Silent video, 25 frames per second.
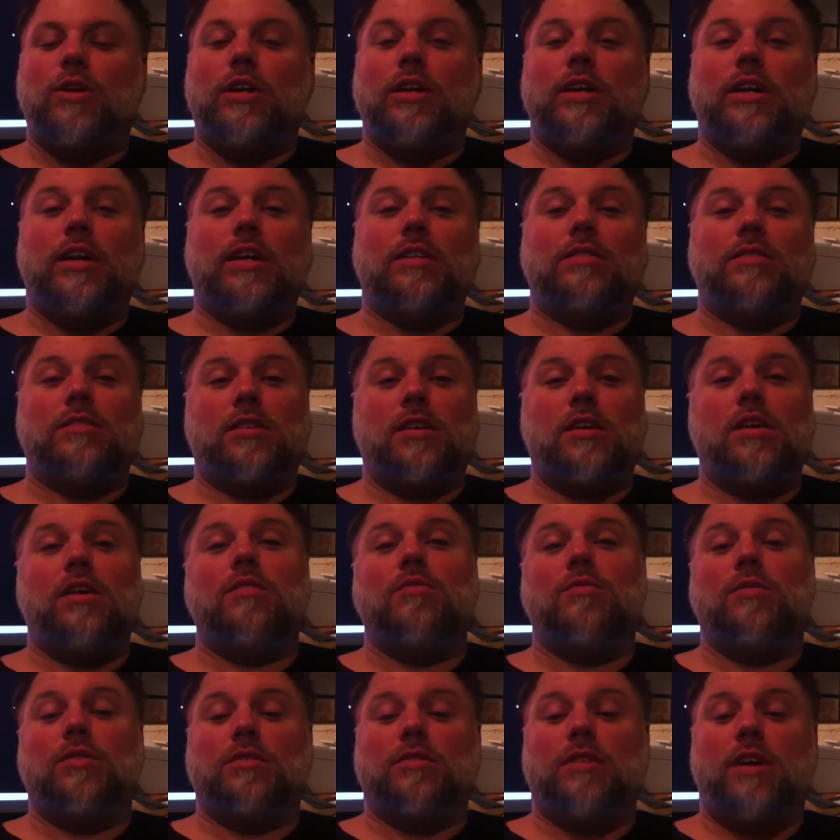when it gets
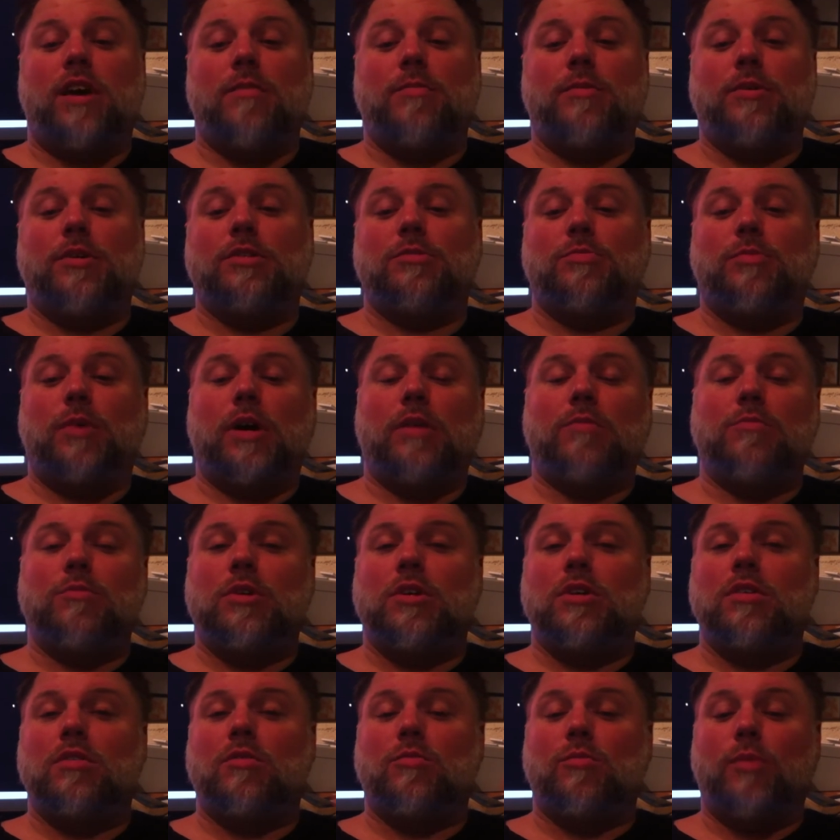hit with damage by
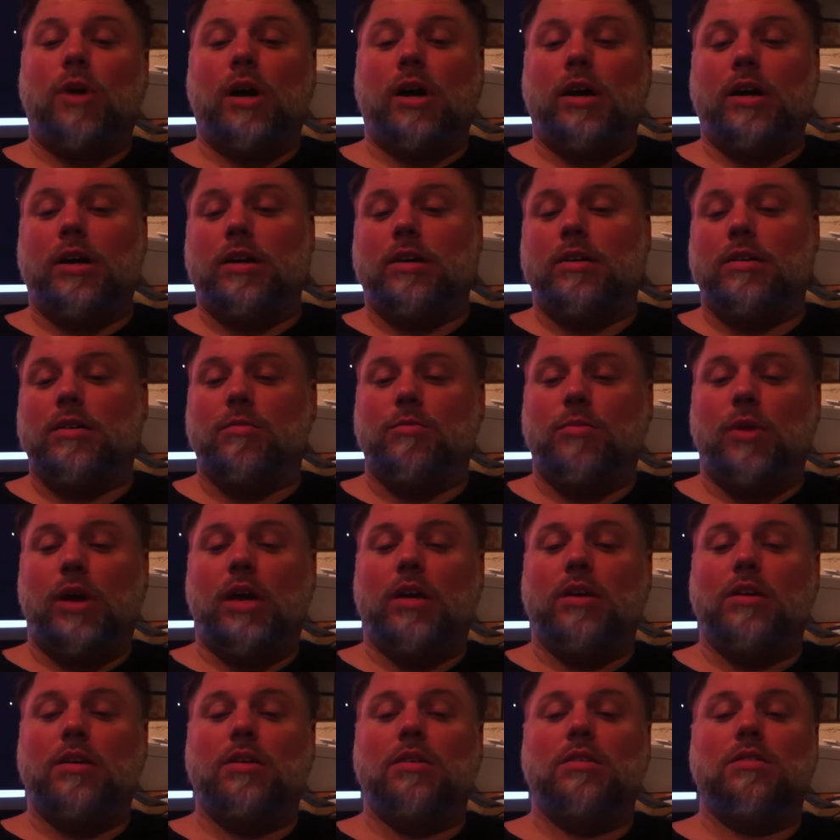me or my
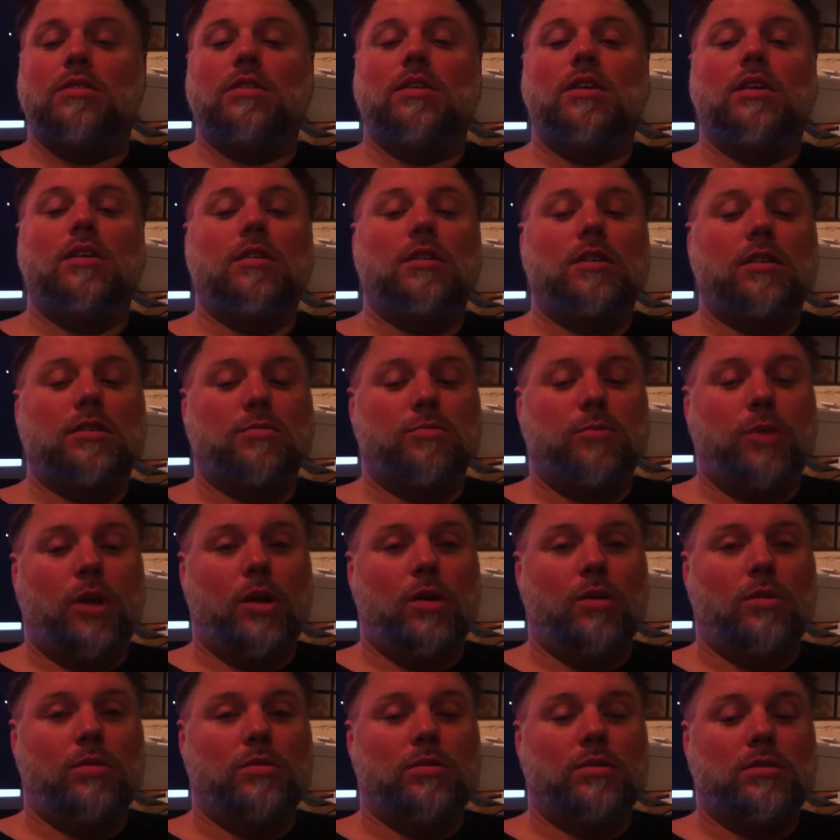companion, it
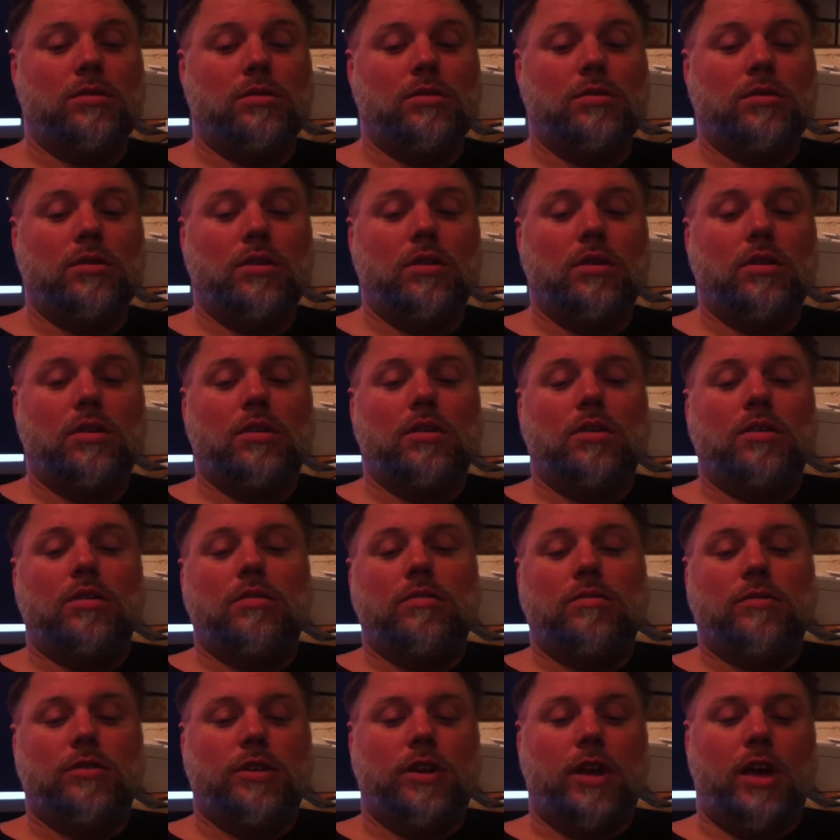explodes
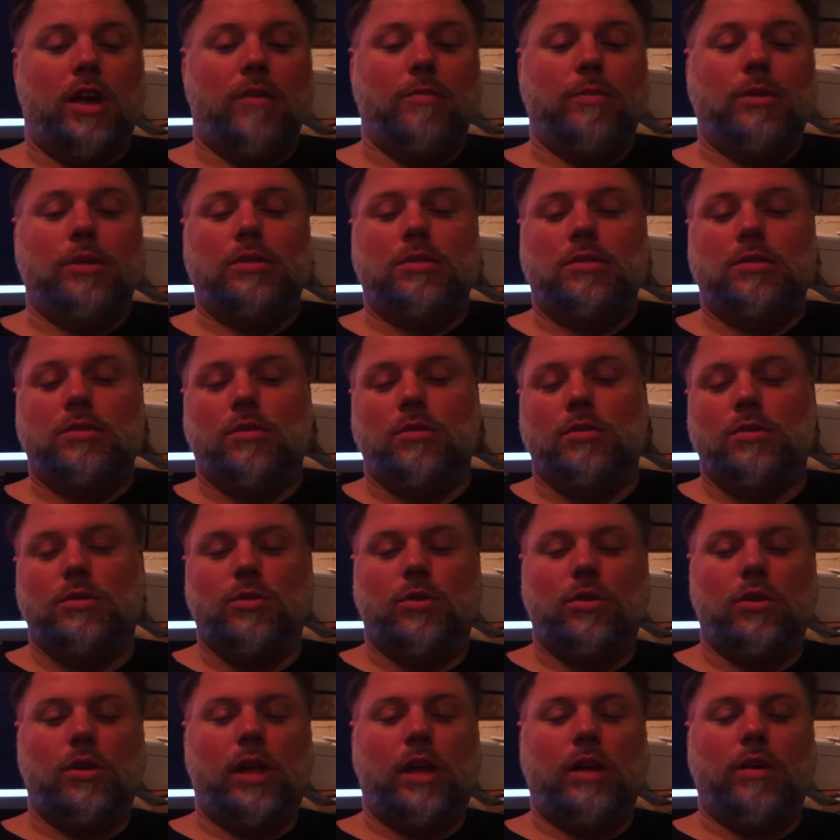for damage. So it's
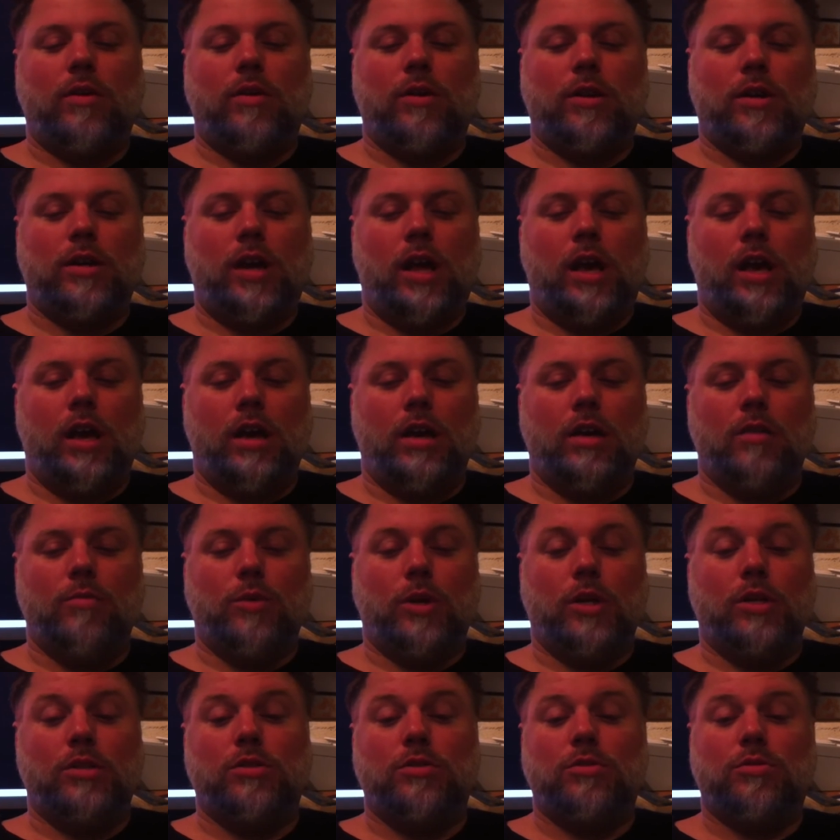sort of like a grenade,
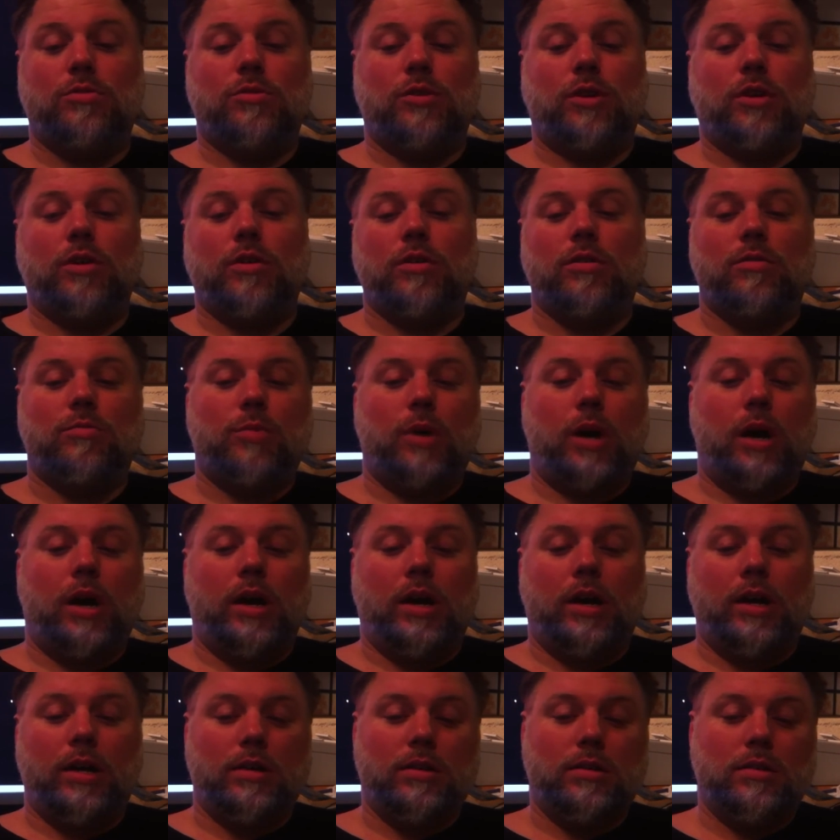but it's triggered
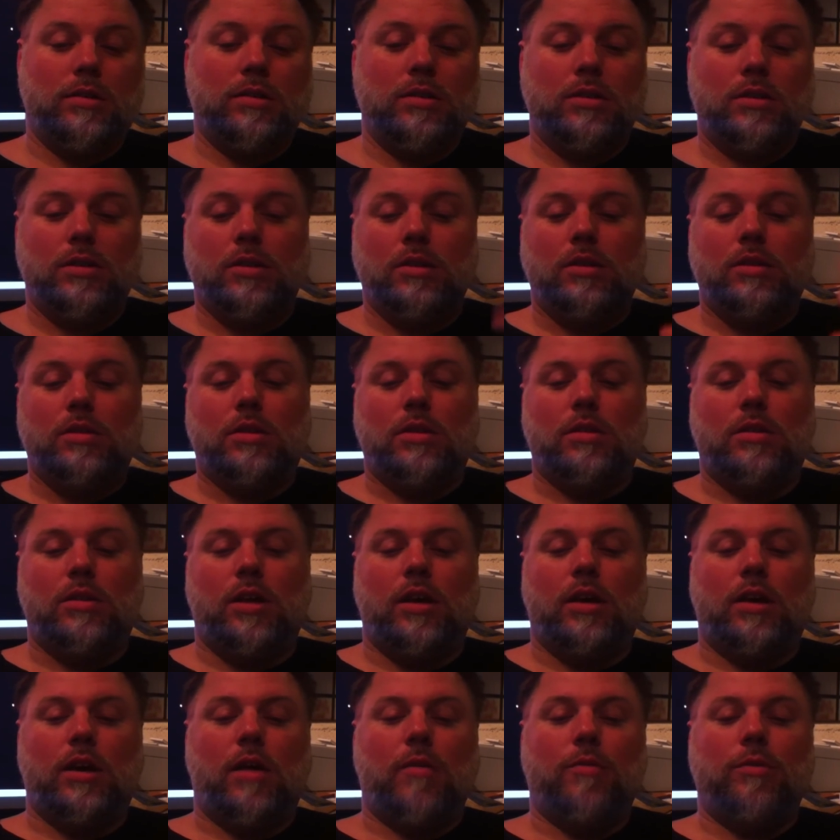by the
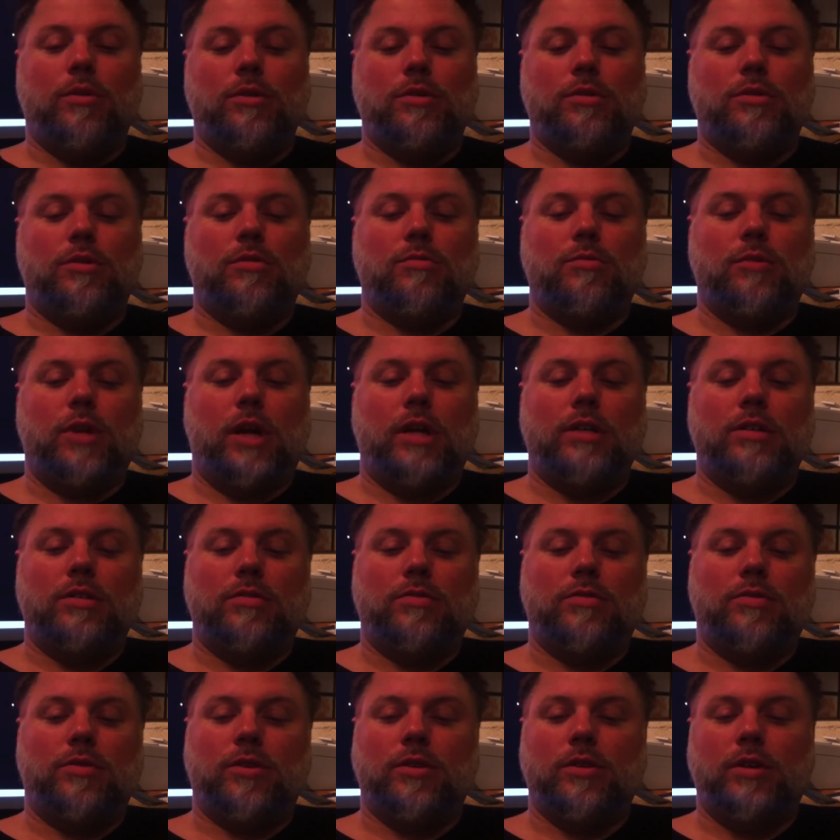thing. I would assume that's
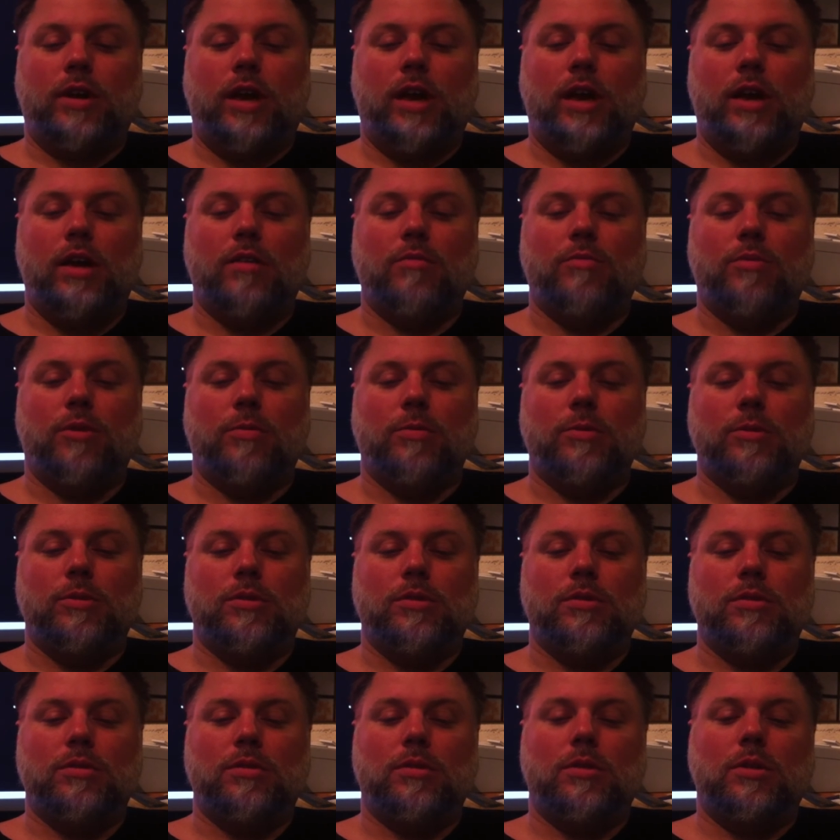for hate
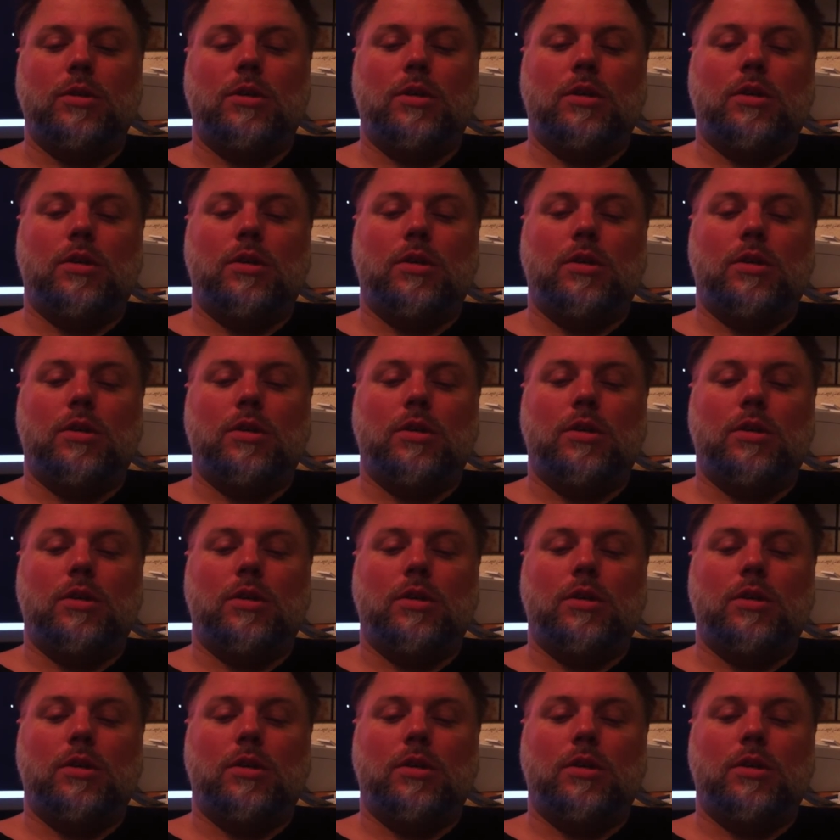purposes.